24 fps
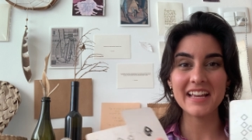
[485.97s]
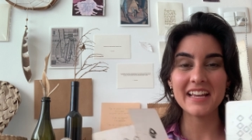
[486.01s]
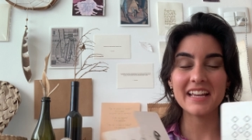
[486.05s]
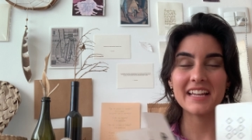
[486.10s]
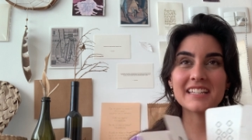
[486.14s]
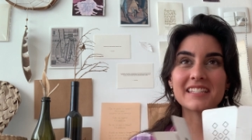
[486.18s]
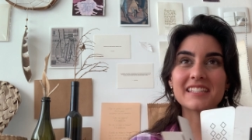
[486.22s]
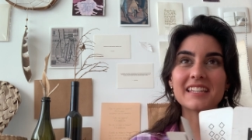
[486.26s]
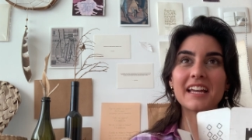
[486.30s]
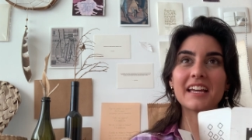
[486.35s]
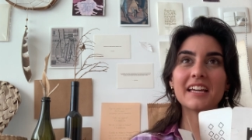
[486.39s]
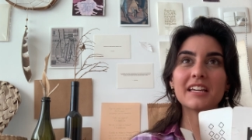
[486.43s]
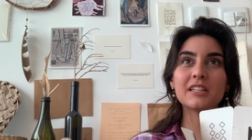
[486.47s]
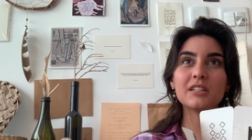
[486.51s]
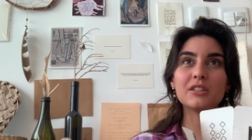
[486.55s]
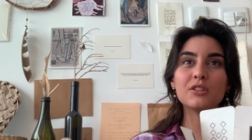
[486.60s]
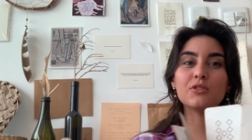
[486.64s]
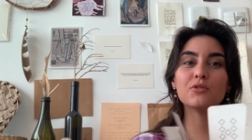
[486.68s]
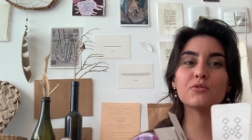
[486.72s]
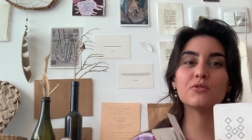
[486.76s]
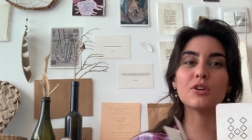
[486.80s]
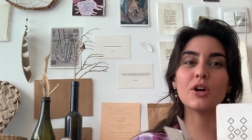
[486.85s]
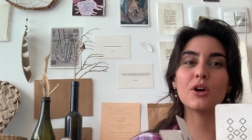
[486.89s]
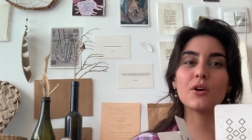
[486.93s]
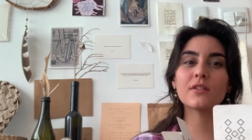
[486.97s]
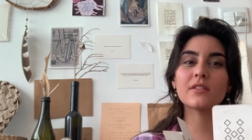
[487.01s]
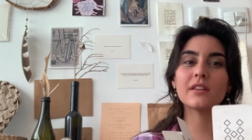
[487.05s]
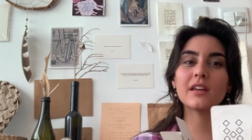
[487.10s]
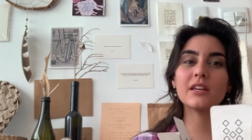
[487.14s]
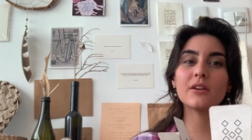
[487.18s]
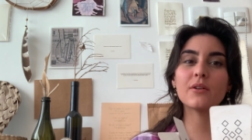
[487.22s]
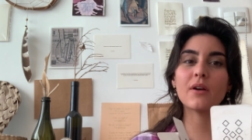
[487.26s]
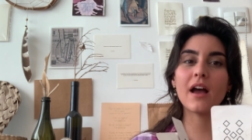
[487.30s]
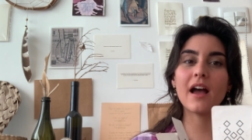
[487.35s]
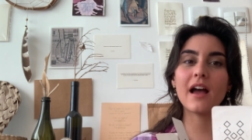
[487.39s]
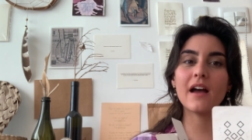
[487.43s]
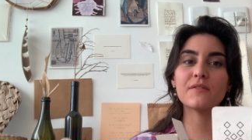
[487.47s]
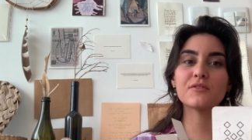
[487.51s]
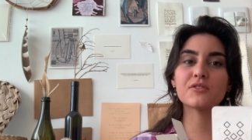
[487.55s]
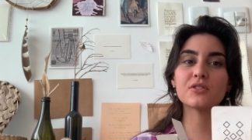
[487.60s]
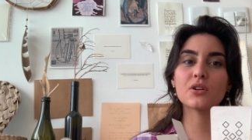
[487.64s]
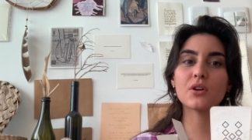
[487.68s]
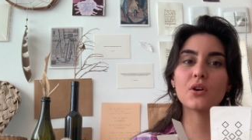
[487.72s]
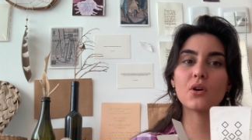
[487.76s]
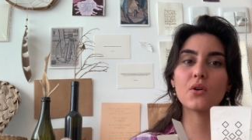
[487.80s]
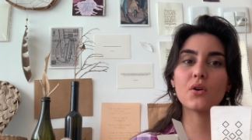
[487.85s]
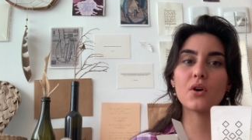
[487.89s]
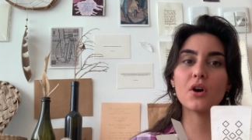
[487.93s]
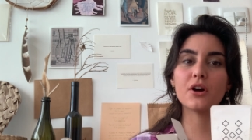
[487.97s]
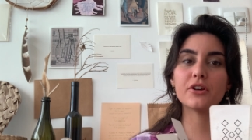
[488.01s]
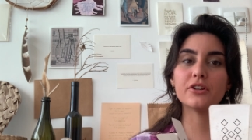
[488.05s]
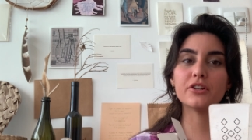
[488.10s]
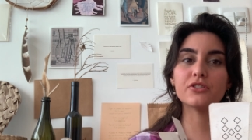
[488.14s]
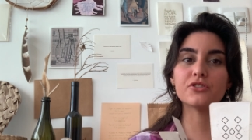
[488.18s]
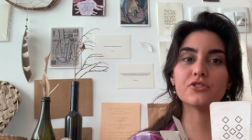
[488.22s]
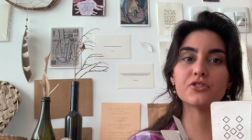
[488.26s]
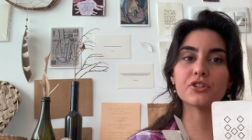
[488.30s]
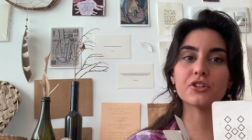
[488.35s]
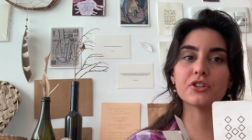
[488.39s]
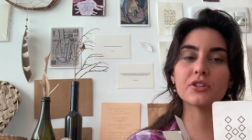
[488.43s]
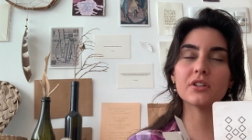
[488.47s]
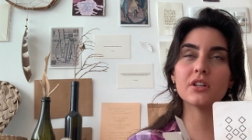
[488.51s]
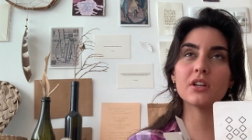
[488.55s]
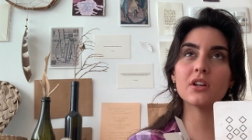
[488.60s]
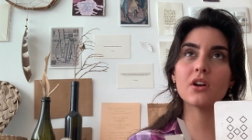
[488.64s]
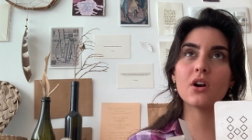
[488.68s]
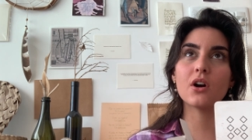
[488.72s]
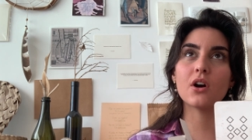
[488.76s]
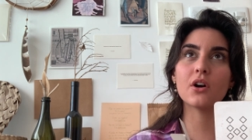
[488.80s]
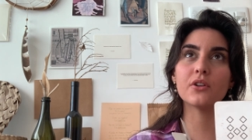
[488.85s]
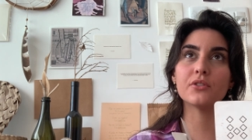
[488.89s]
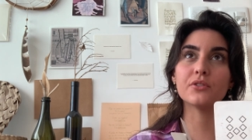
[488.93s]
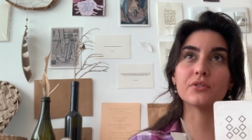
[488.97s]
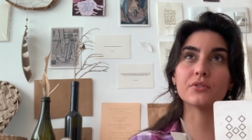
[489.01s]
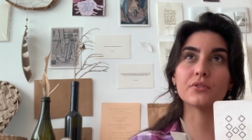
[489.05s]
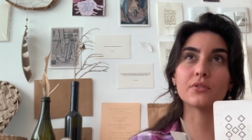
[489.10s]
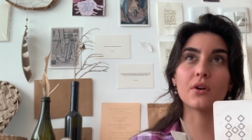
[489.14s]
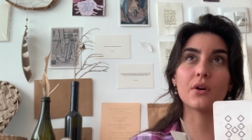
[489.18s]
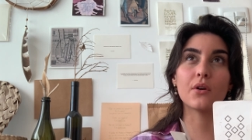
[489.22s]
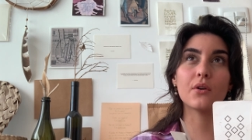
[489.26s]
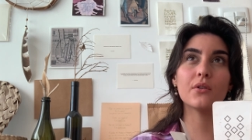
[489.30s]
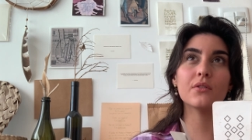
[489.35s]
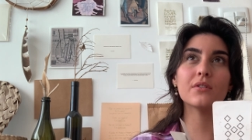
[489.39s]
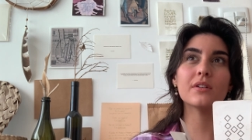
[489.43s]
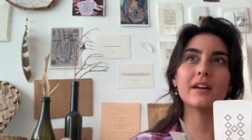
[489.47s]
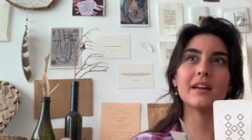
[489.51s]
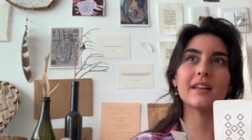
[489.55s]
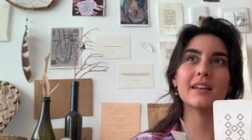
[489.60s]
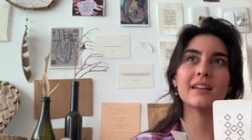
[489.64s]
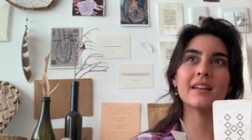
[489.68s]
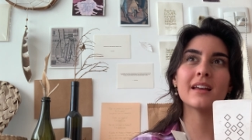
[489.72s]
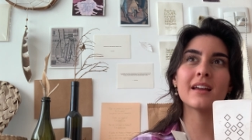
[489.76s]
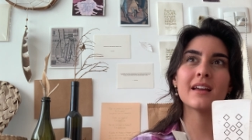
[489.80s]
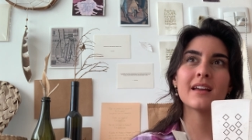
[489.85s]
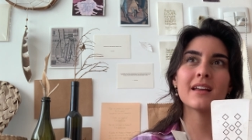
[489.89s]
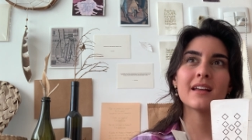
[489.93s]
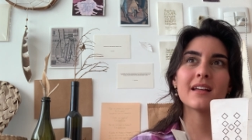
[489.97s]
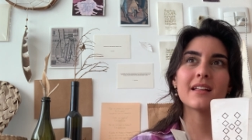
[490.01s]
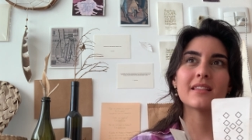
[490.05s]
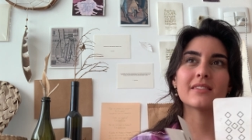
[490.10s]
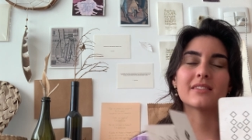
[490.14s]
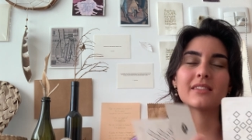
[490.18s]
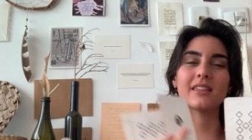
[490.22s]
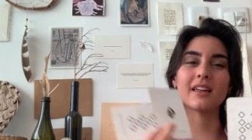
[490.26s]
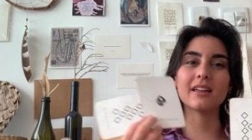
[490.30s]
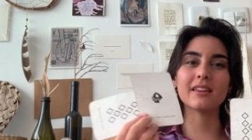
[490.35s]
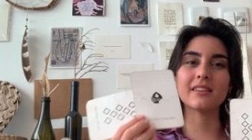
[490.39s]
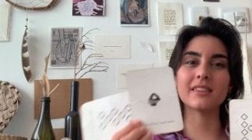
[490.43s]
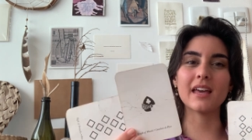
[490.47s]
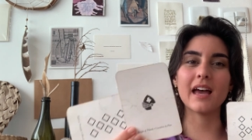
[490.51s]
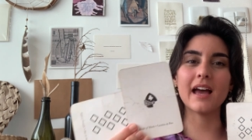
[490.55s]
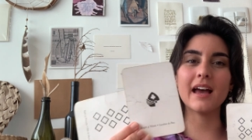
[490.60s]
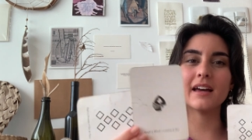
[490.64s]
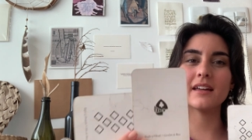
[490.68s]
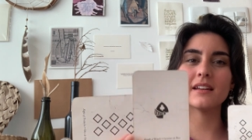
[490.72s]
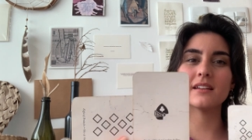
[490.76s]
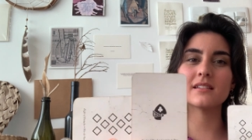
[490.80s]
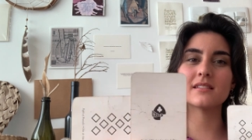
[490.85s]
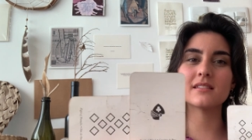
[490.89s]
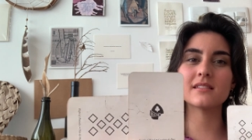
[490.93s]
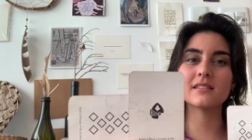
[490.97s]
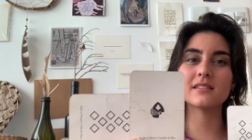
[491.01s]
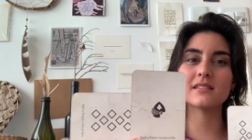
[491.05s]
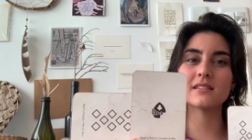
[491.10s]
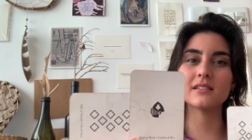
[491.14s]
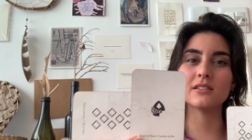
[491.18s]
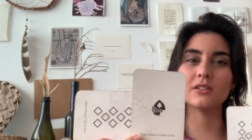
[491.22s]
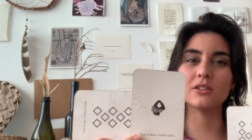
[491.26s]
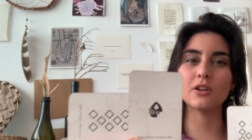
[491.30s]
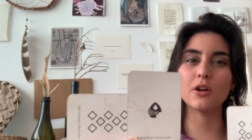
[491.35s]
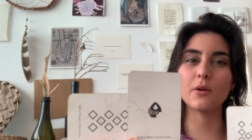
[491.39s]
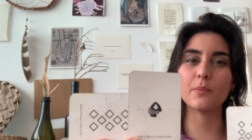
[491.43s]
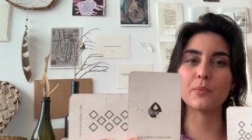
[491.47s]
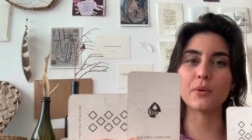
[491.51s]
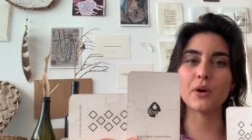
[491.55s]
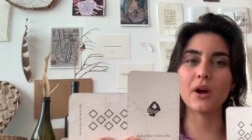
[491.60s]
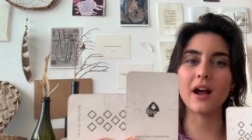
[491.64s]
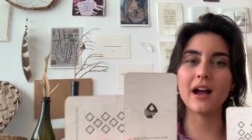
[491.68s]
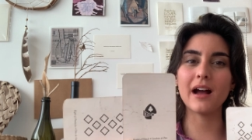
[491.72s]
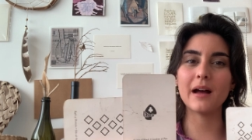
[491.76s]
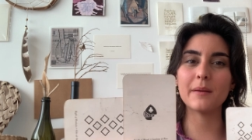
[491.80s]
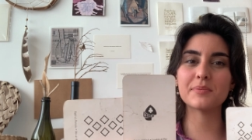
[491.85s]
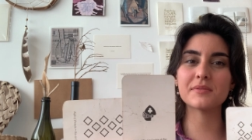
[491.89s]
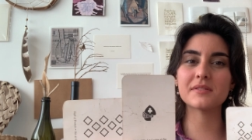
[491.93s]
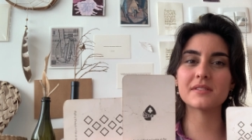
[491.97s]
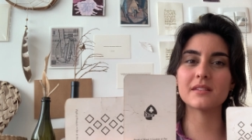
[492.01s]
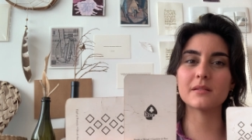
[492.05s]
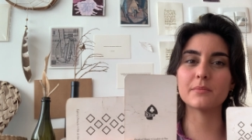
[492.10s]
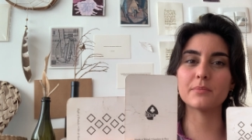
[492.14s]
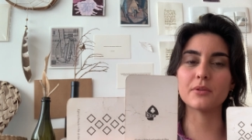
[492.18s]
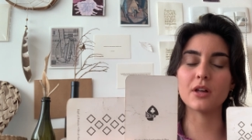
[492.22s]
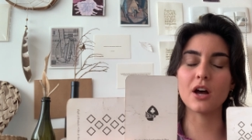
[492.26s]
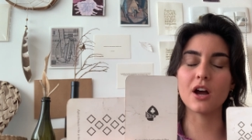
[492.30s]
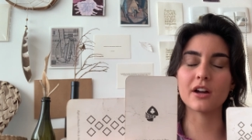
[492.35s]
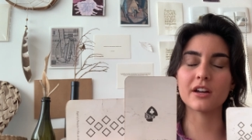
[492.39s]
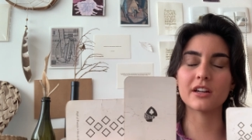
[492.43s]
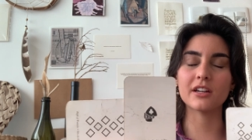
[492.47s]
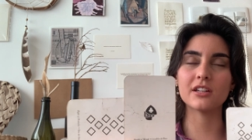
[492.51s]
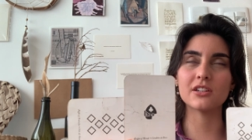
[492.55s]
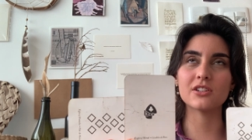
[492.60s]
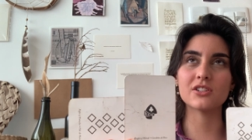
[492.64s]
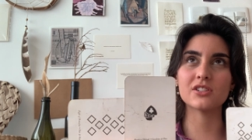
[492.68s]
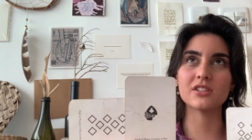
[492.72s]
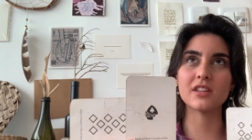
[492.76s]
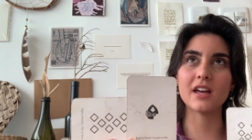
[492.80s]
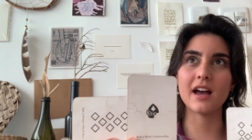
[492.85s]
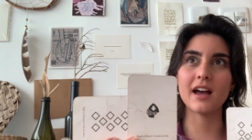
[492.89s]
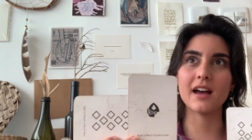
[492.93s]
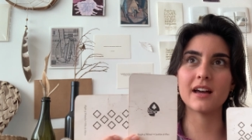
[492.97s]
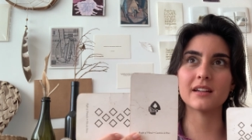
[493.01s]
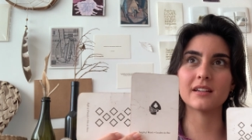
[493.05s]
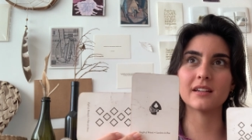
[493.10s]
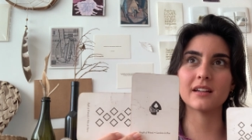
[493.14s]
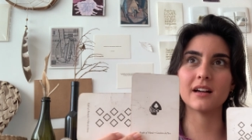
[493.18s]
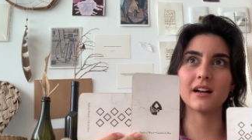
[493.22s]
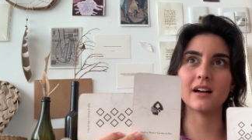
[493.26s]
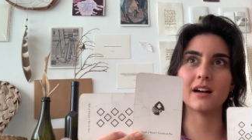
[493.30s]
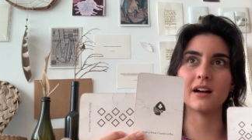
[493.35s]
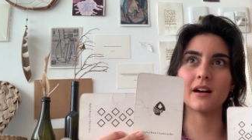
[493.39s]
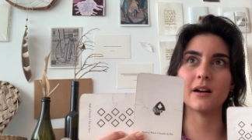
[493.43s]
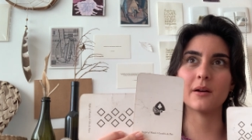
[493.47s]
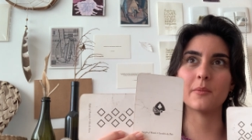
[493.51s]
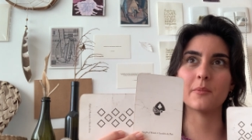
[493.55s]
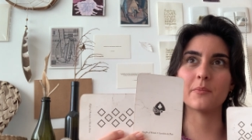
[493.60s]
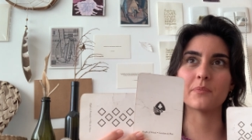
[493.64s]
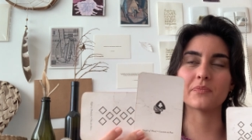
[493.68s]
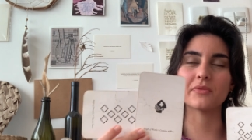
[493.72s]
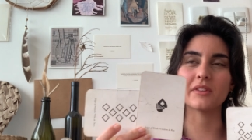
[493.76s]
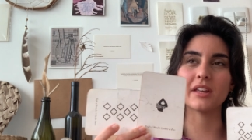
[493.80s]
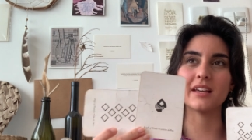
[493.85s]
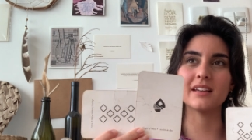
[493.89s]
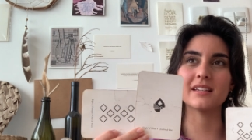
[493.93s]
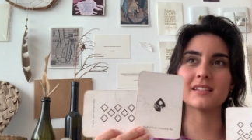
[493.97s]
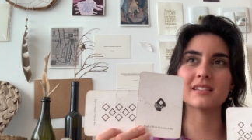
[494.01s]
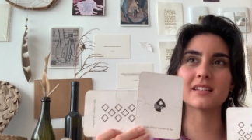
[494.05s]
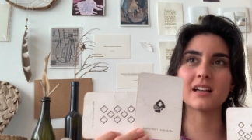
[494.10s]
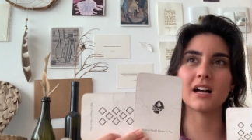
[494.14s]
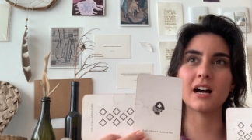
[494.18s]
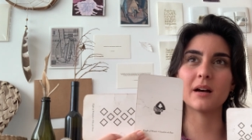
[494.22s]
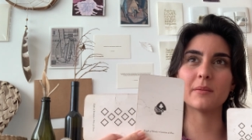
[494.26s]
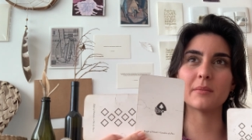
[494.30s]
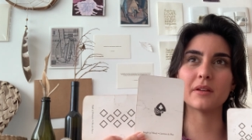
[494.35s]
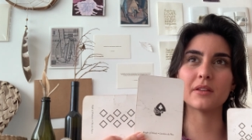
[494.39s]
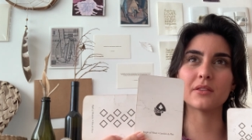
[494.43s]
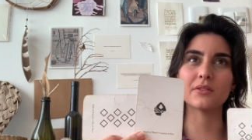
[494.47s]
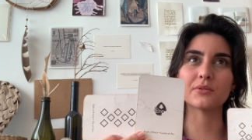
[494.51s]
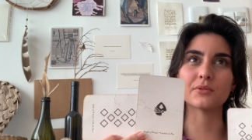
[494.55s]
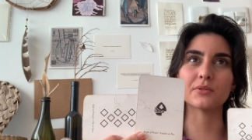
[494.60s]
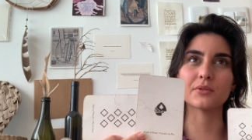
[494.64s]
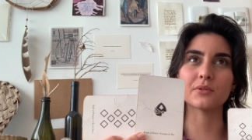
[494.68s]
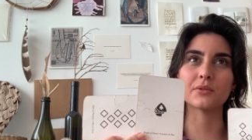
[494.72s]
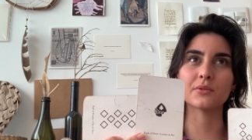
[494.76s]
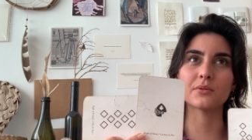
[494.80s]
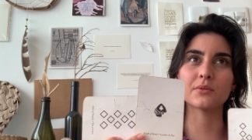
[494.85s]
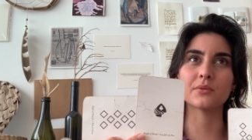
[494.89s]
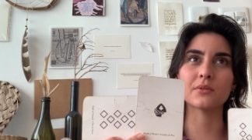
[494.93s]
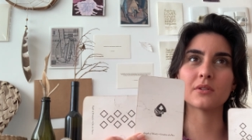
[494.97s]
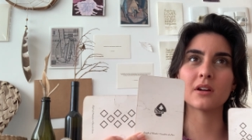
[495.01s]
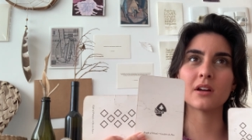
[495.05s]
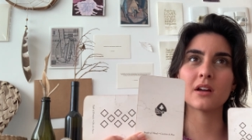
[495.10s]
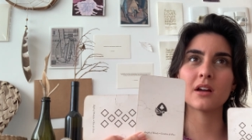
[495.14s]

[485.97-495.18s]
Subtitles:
It's like that you have to go on a journey on your own, and that is perhaps the blockage that is coming through